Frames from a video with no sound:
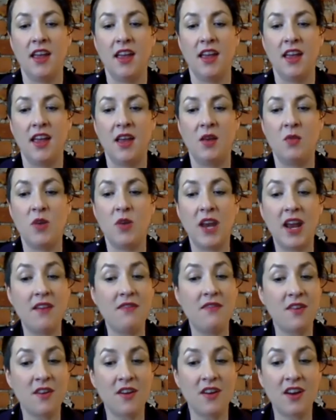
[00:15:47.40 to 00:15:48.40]
And
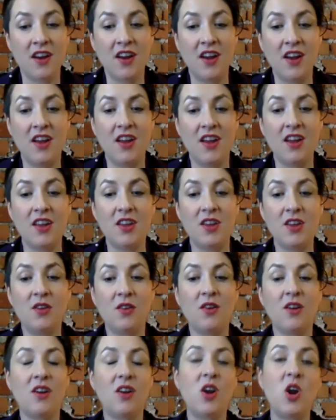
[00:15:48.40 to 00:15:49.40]
whatever
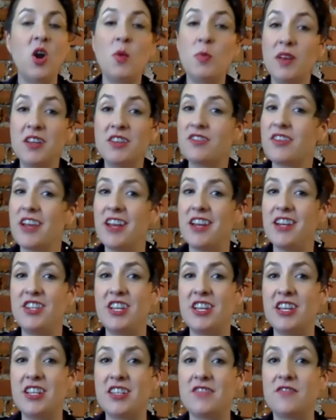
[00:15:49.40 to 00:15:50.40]
your coping
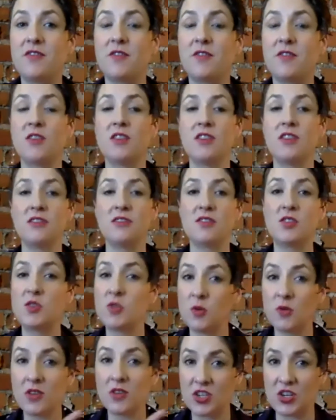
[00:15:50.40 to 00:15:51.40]
strategy is for
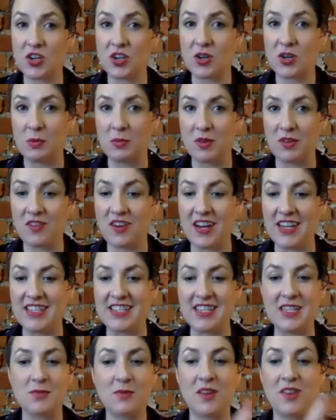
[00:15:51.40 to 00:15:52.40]
short term
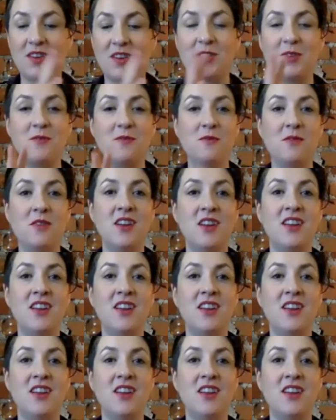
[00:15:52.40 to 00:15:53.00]
crises, whether you